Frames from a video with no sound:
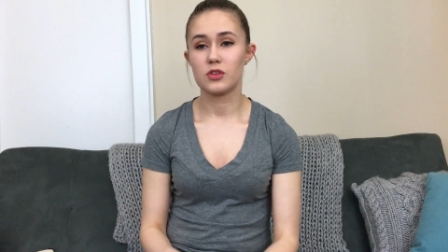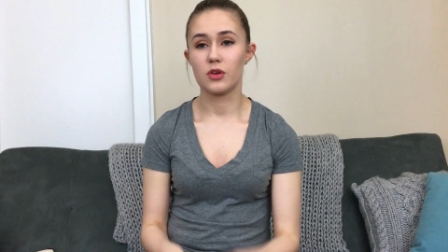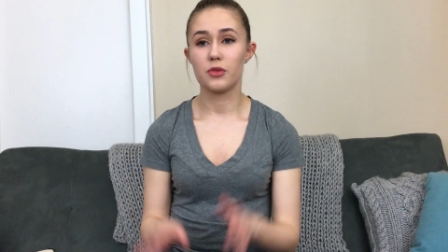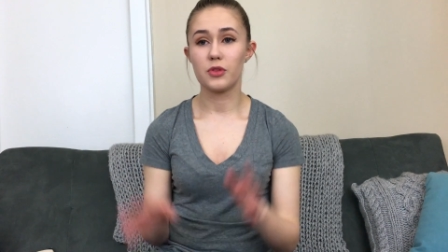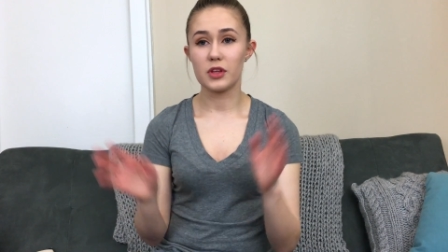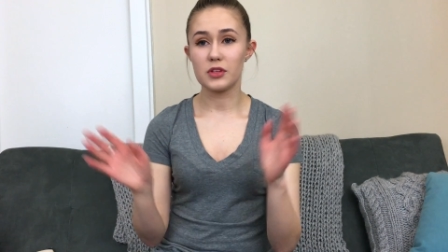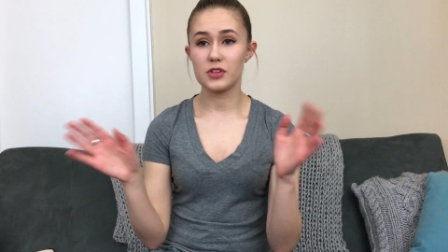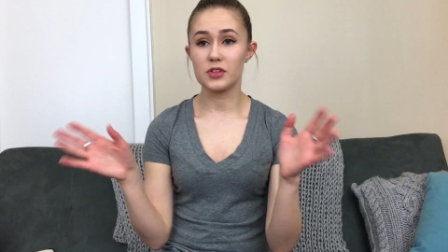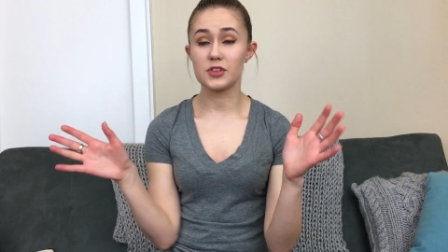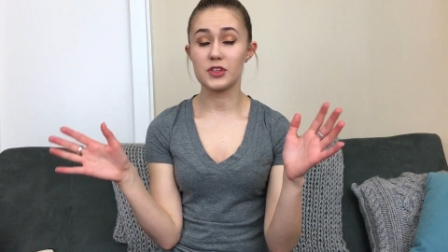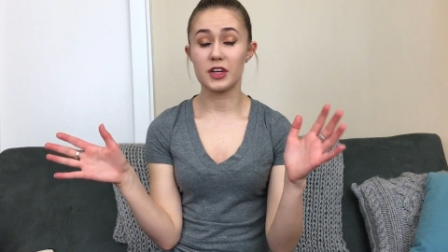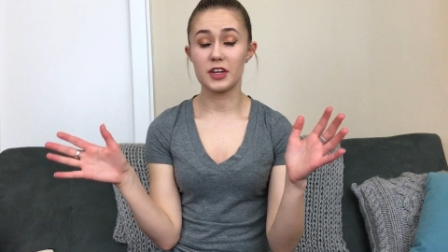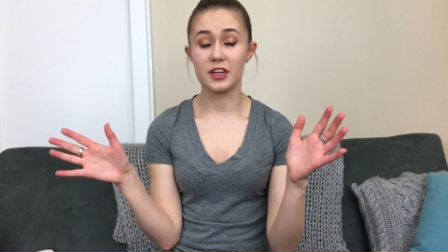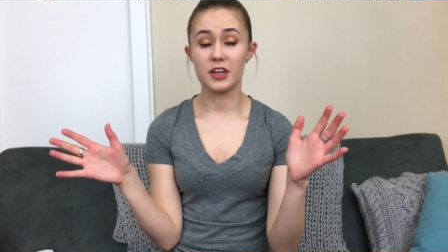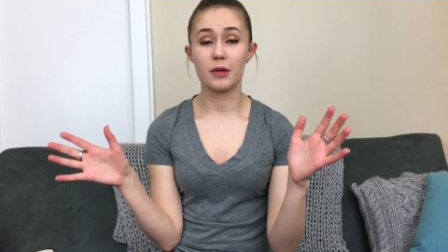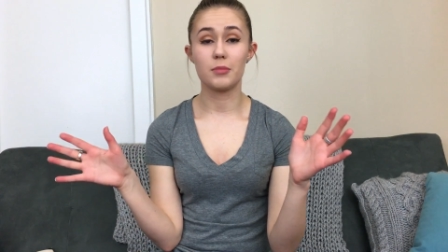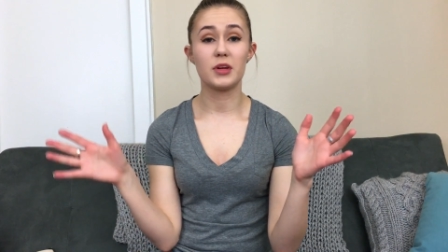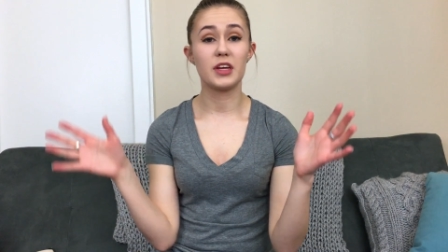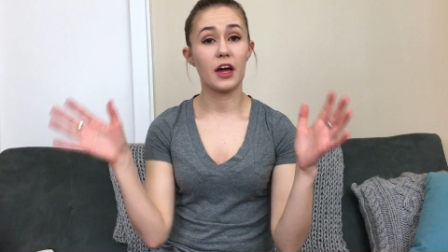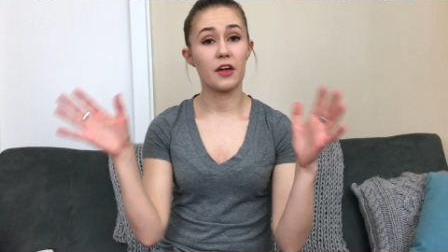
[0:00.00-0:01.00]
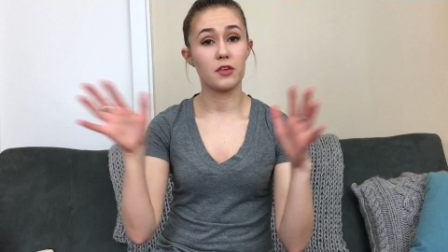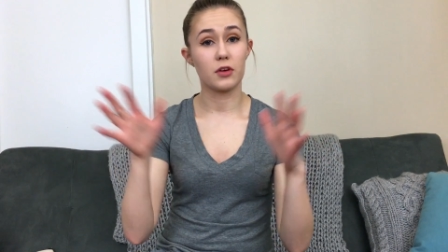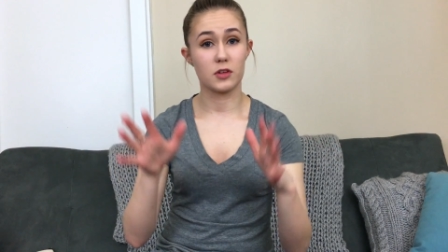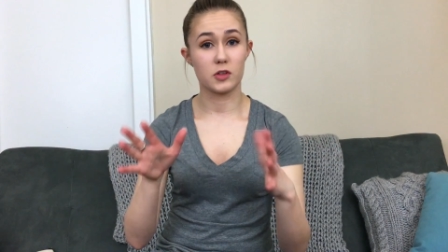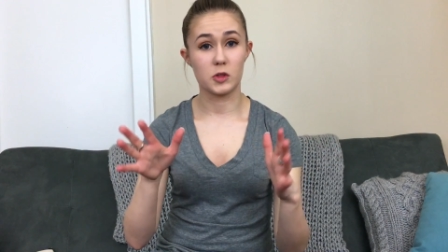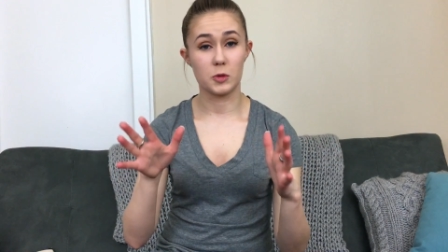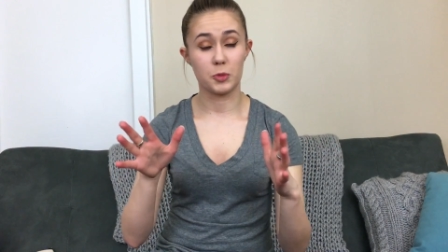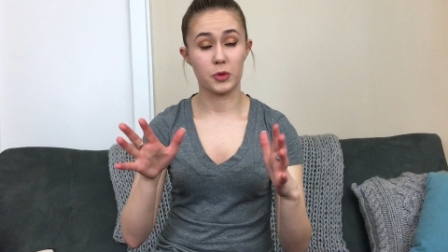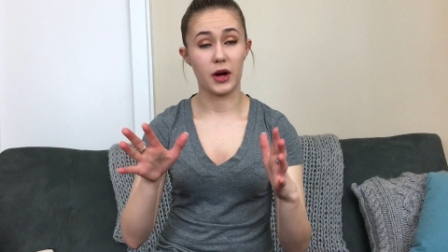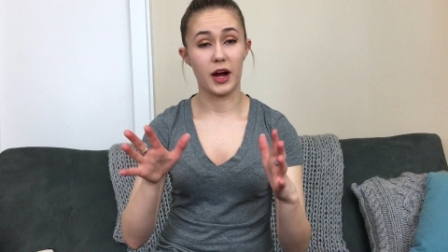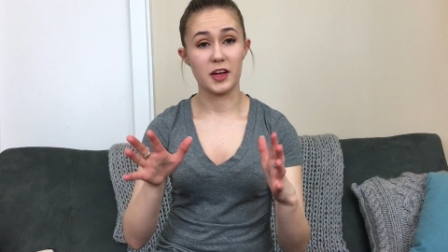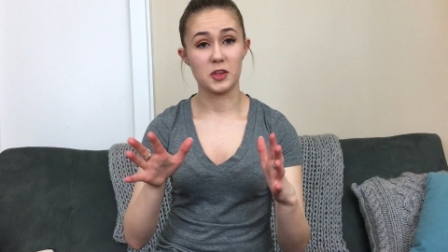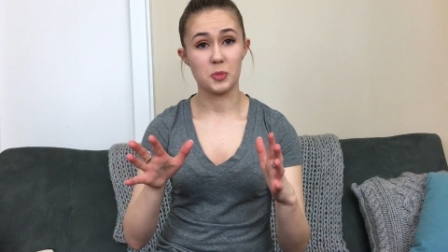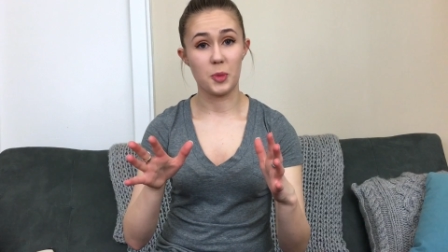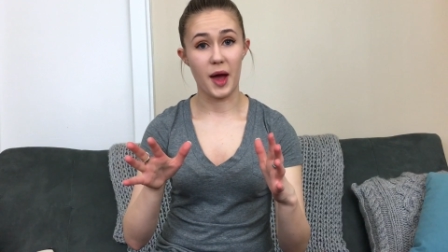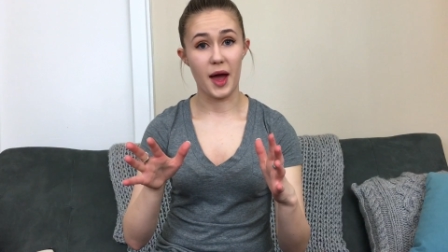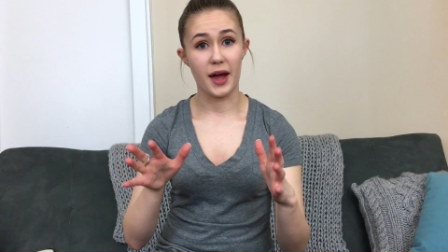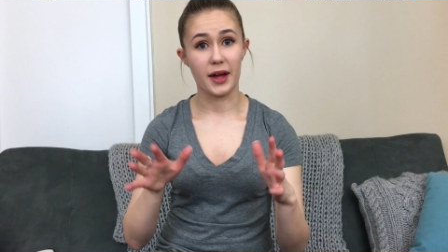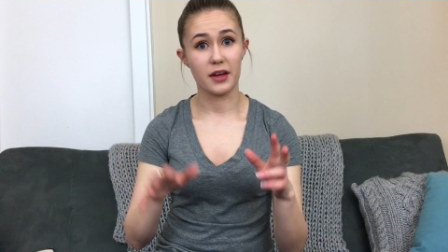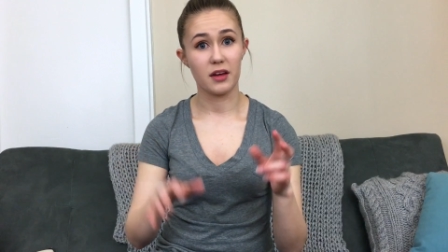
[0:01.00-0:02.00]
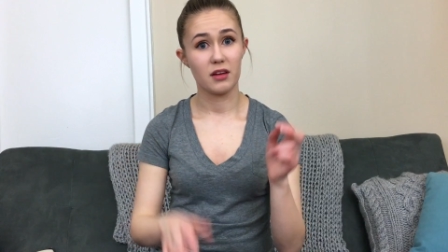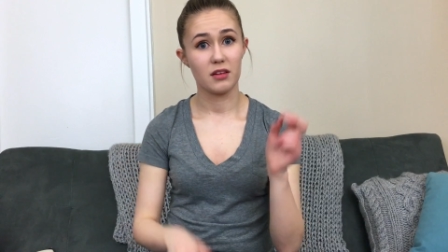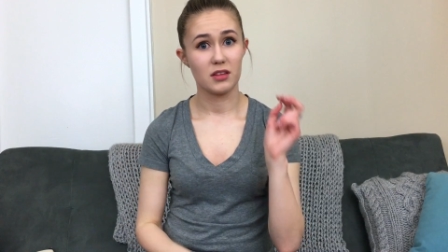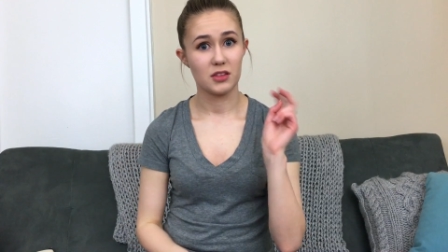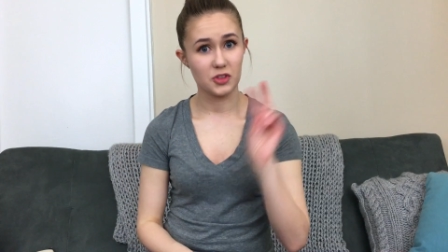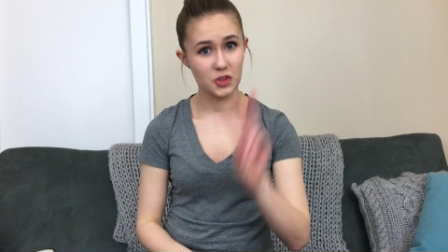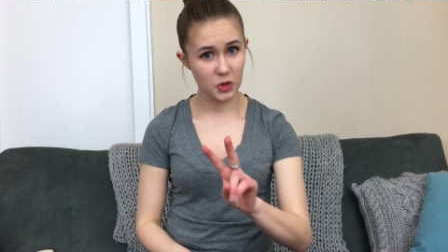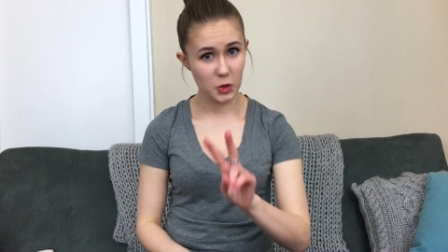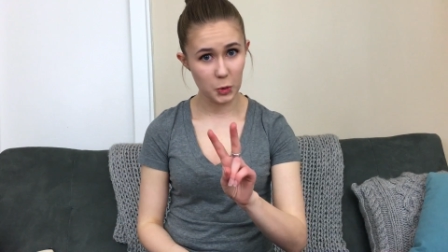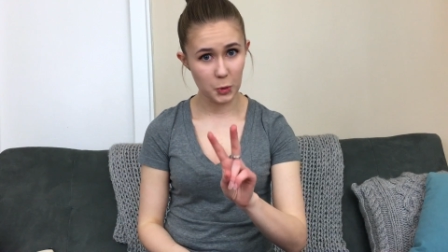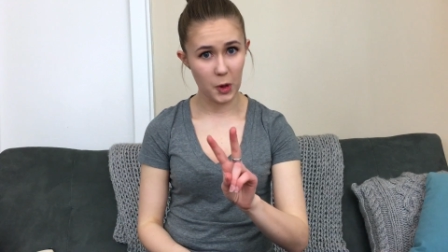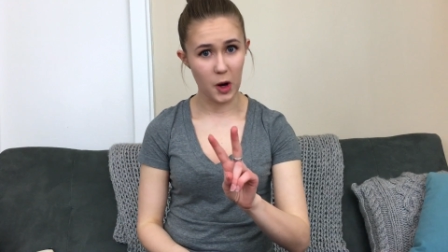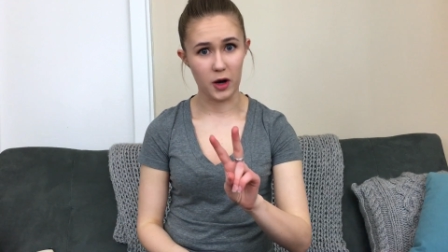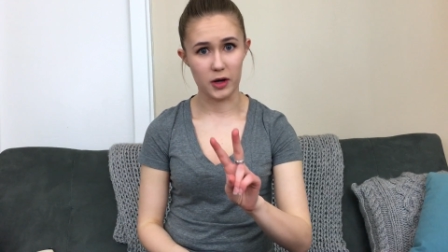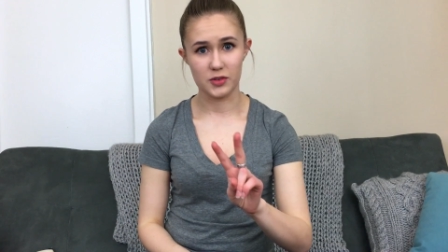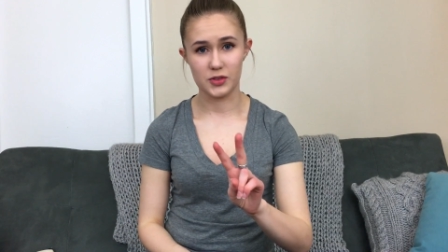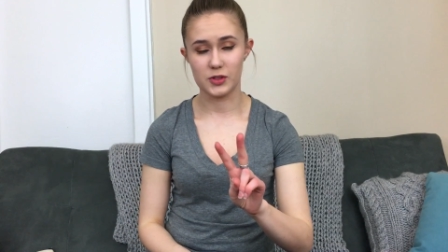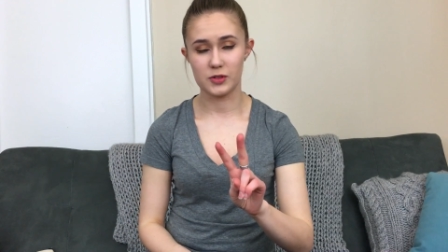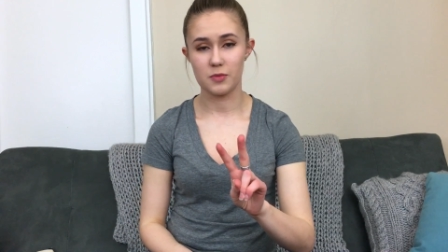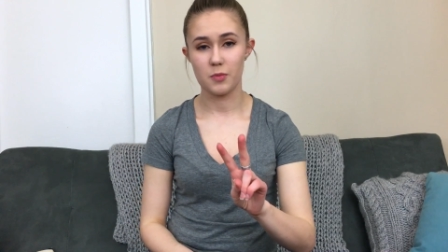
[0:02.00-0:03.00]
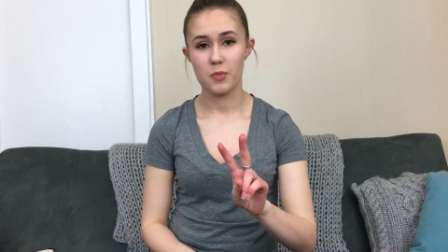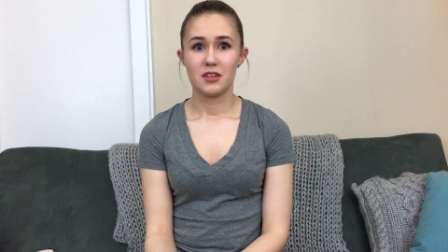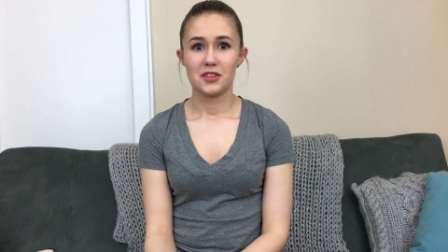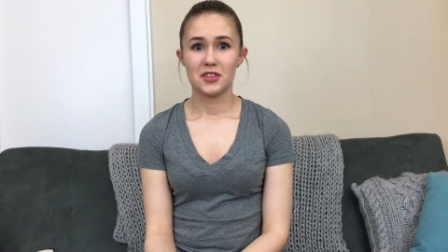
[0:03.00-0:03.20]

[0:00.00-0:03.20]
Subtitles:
So this is going to come together as a prize pack. It's 2 parts.